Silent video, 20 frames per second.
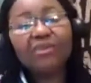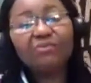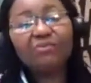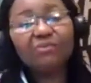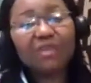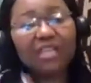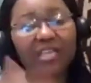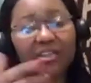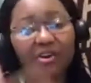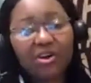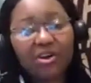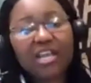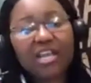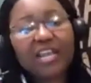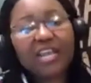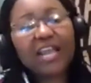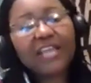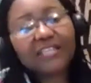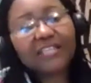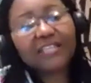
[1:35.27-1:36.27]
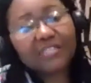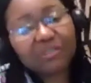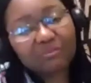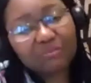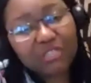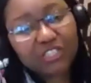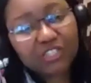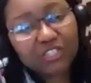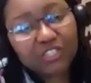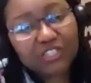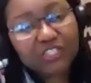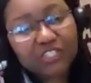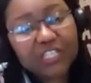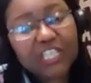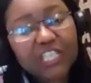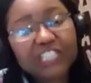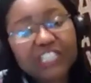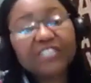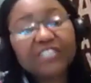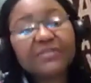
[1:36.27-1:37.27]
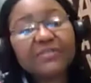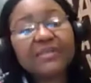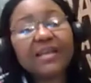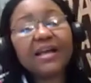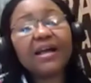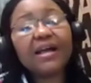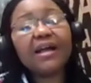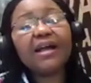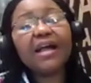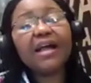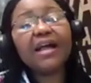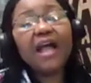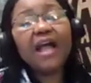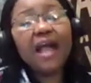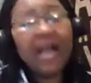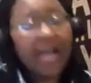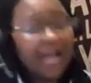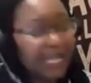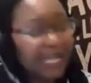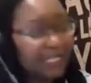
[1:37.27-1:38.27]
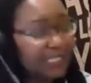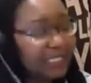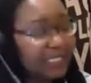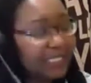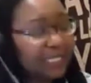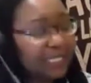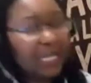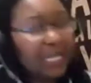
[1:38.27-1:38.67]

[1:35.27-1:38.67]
we organized some mission to Nigeria, and